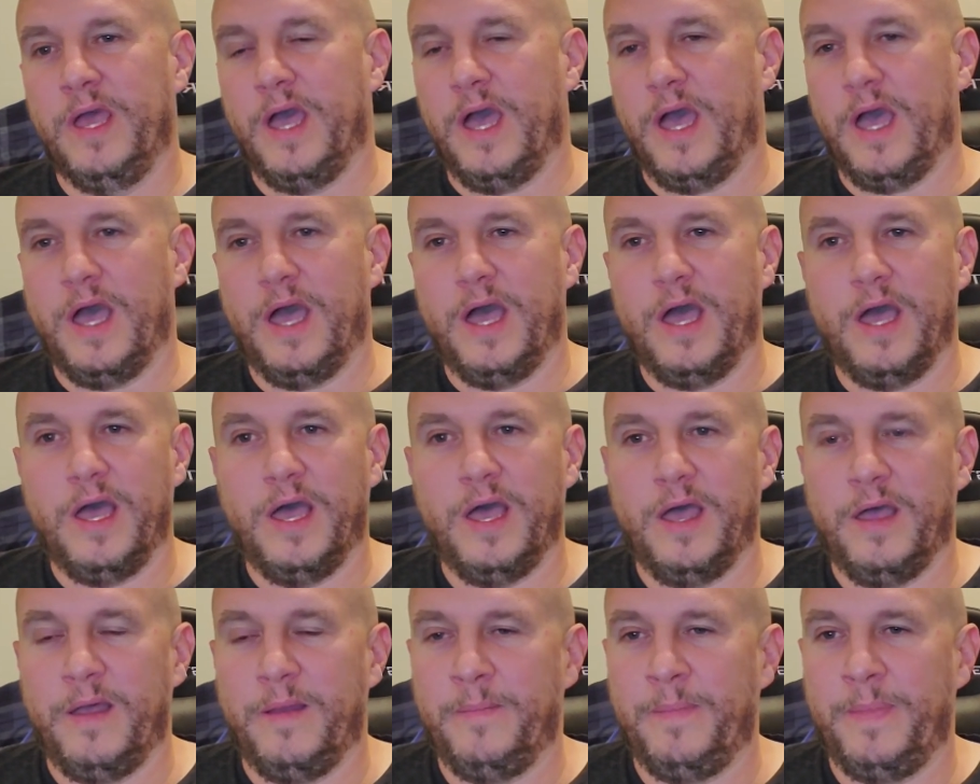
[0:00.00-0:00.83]

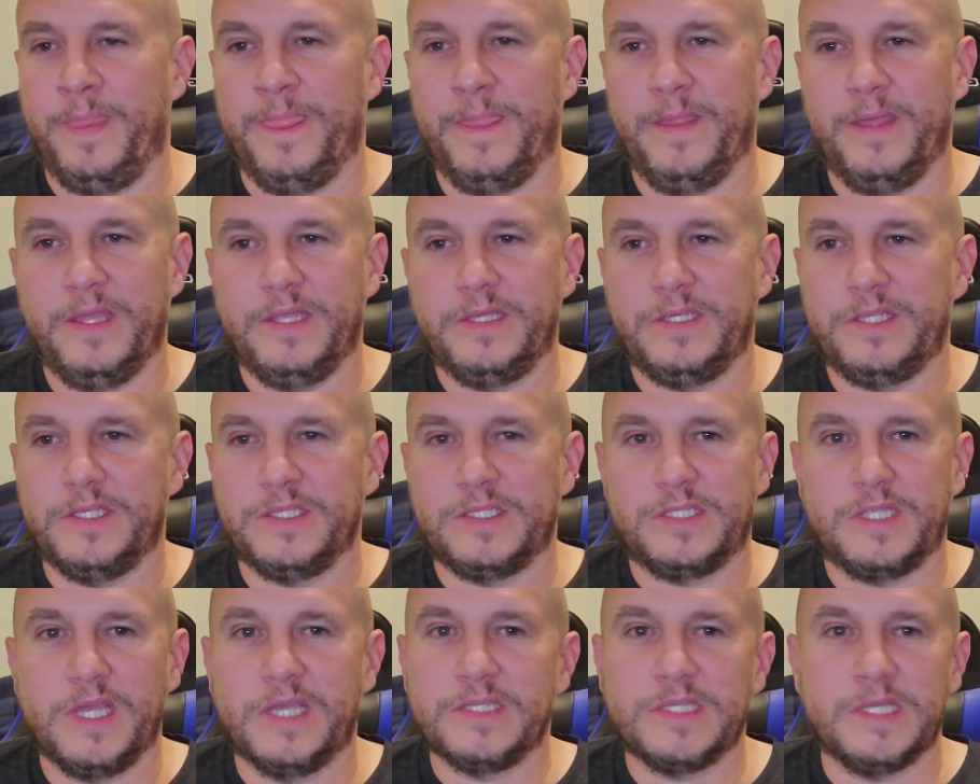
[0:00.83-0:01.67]
It
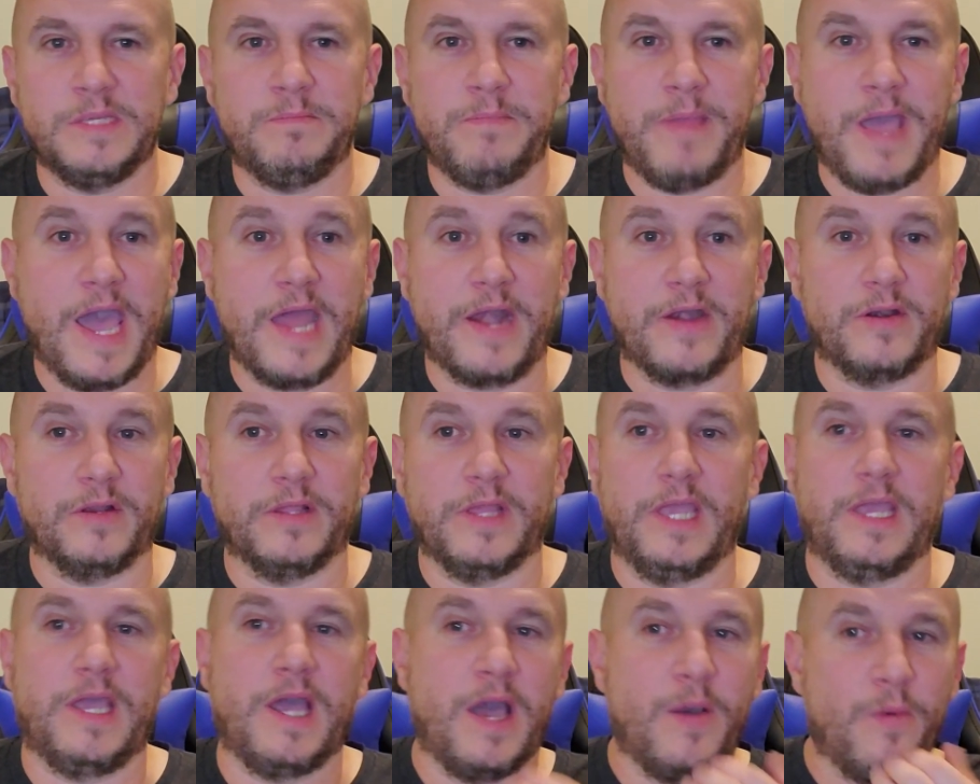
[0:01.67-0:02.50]
just doesn't matter.
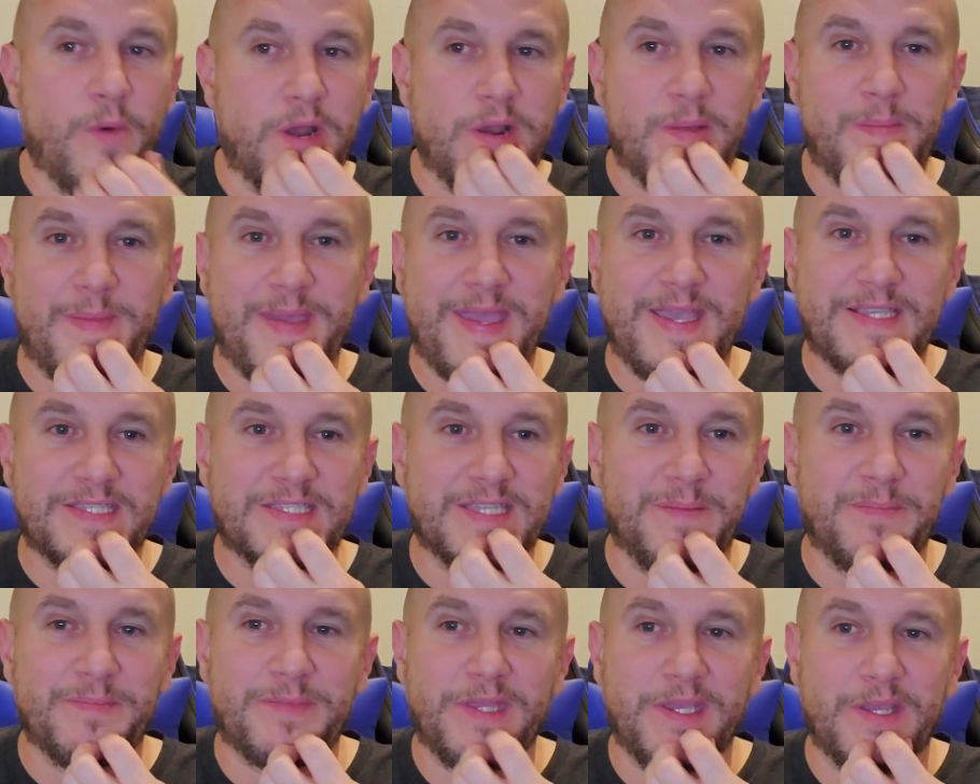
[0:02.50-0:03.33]
Like, I want to make
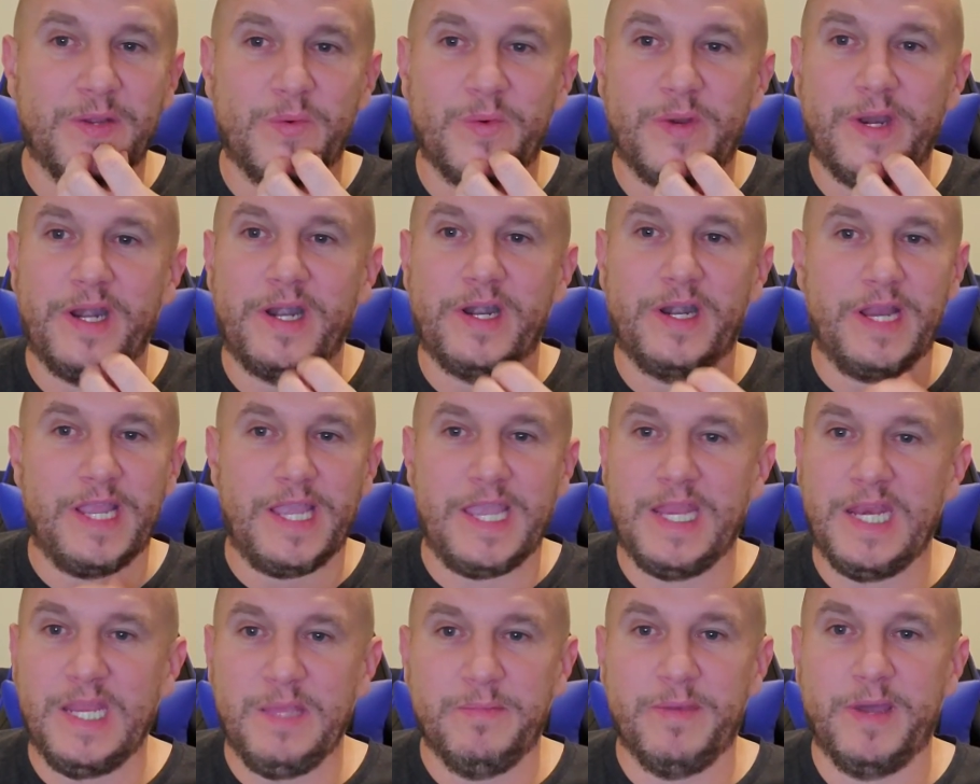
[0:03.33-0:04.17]
something where
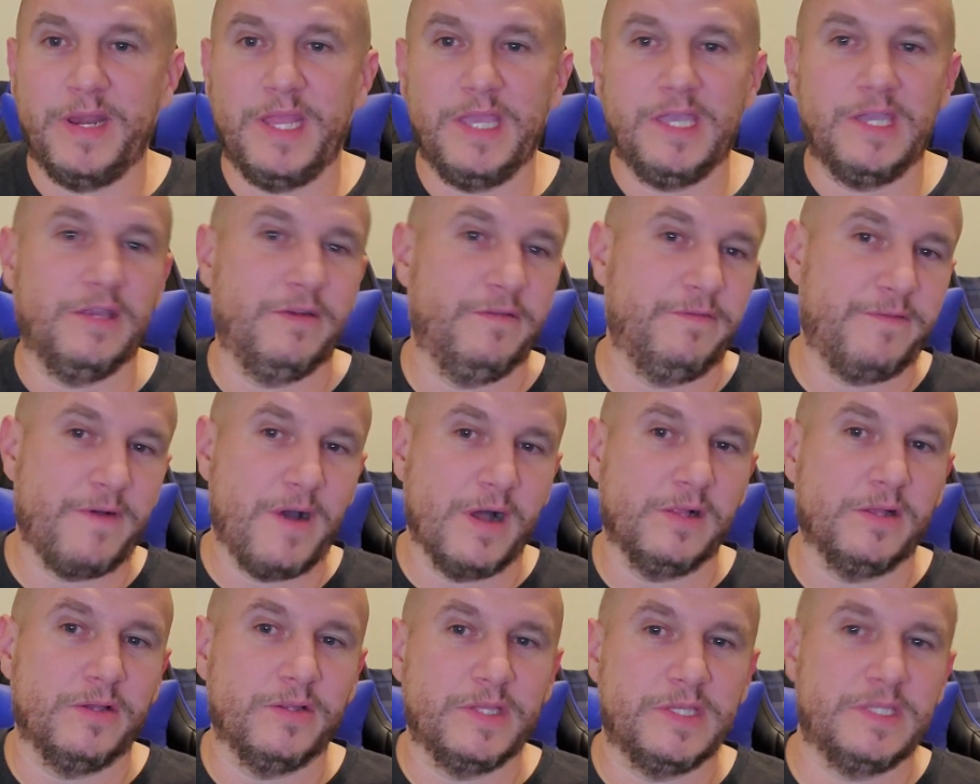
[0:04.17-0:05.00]
anybody can
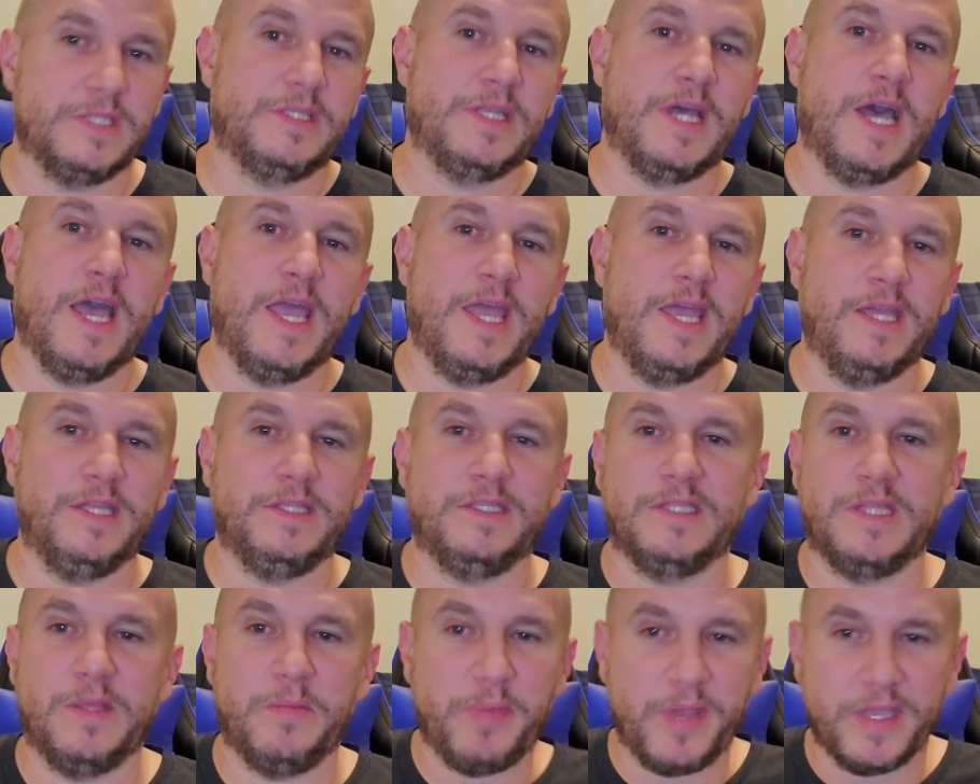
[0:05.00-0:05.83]
follow this diet
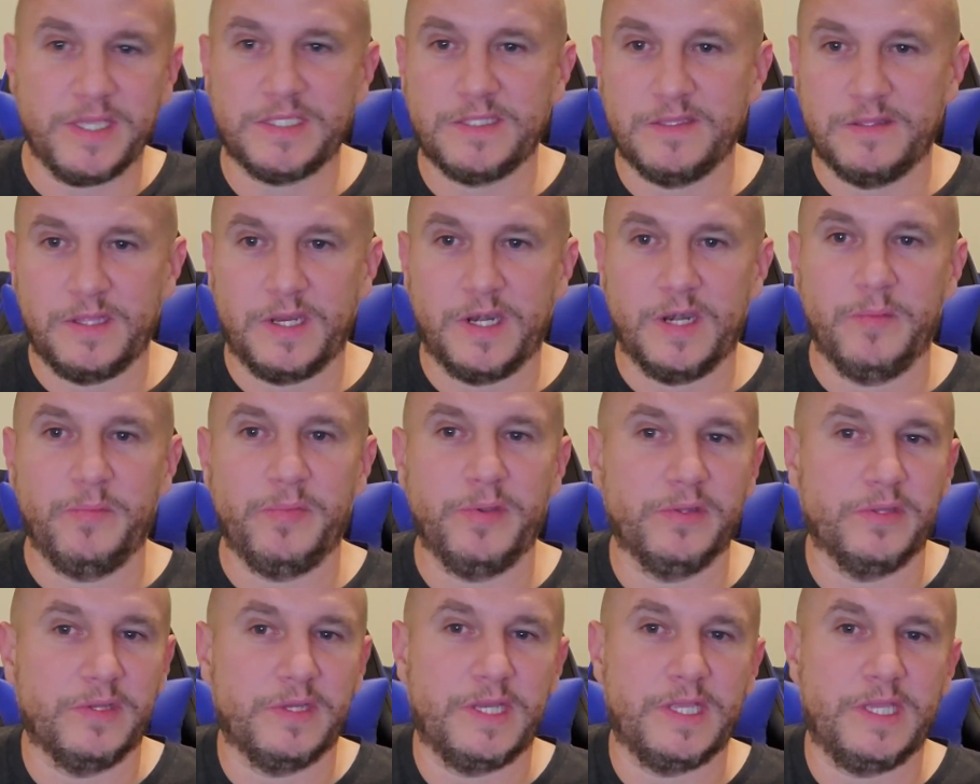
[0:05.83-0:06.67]
to the best of their
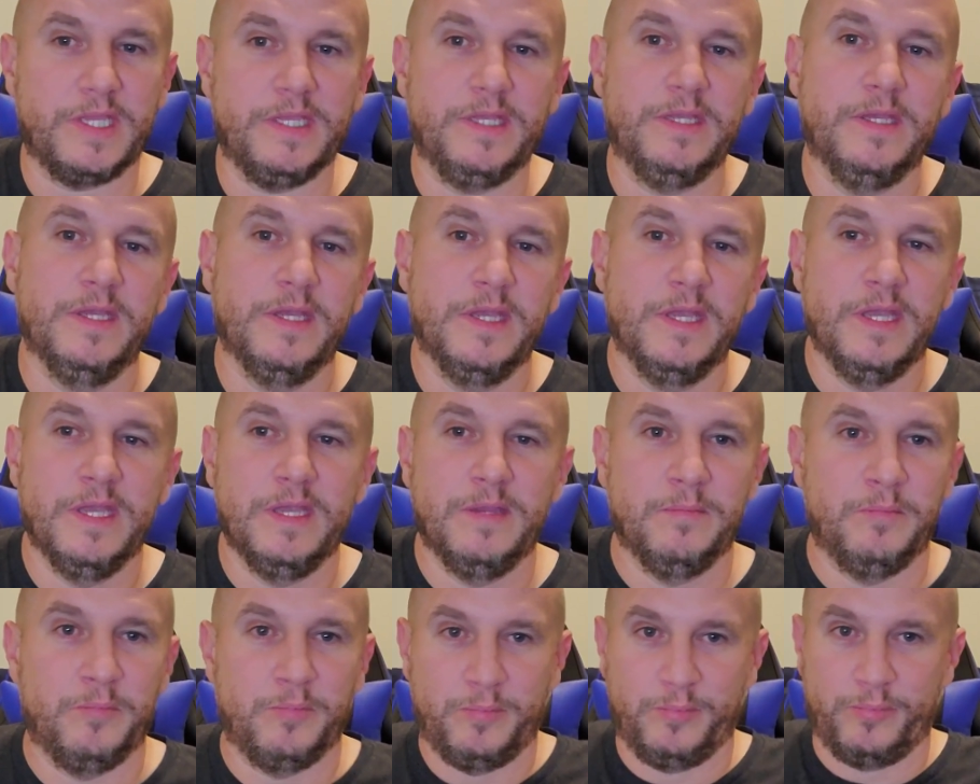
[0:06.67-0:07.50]
ability,
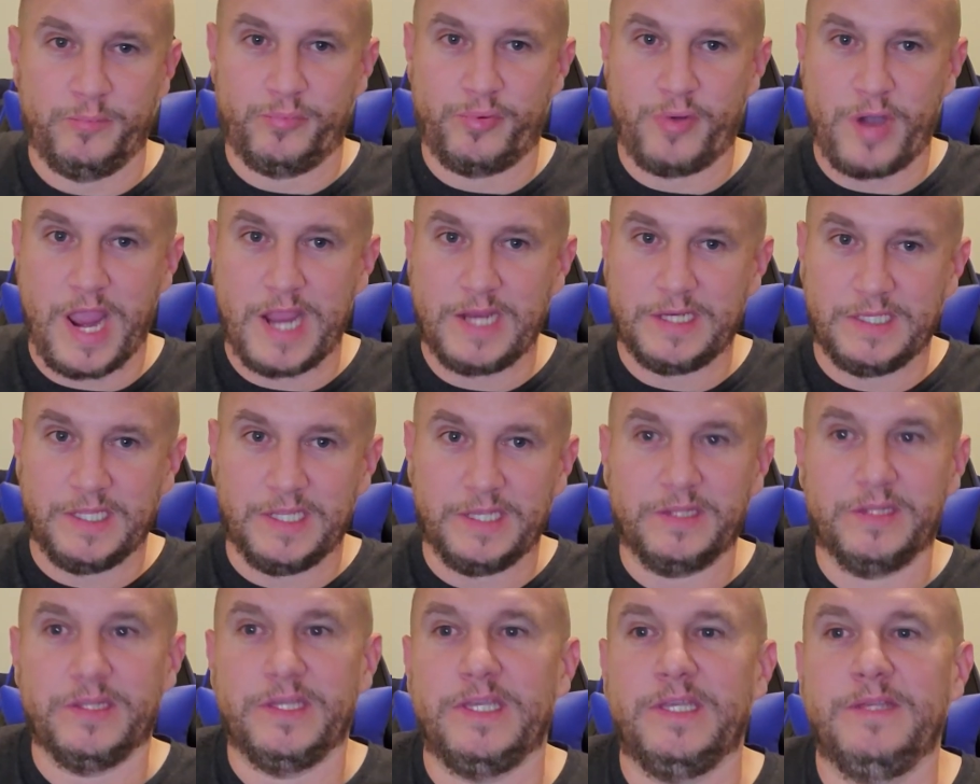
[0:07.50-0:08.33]

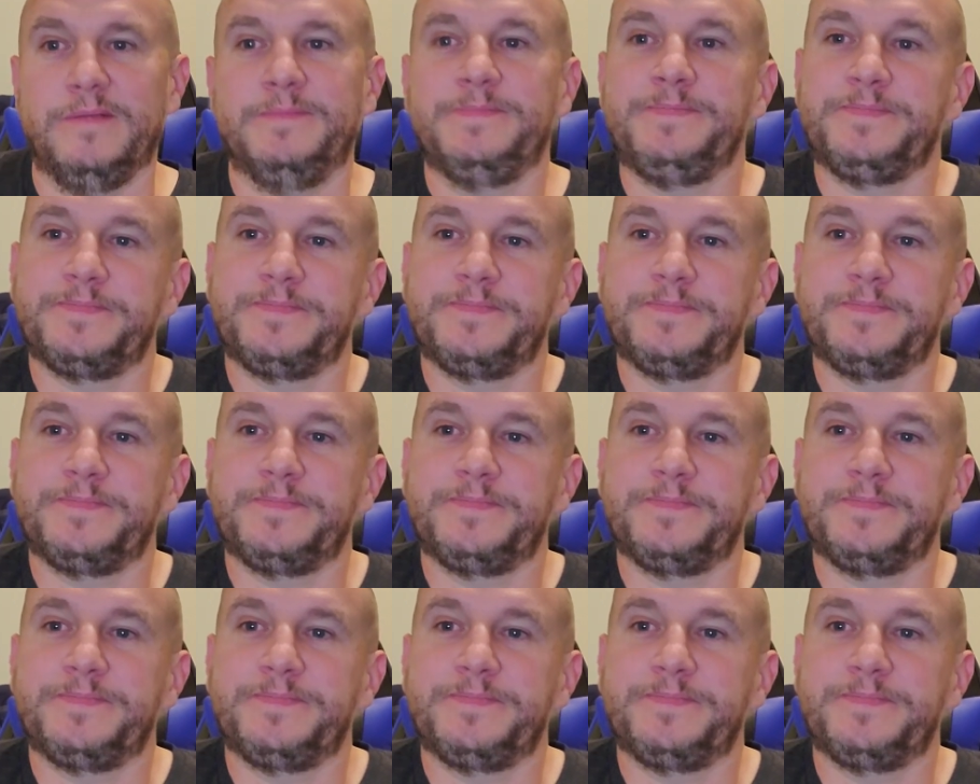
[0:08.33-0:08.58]
practically.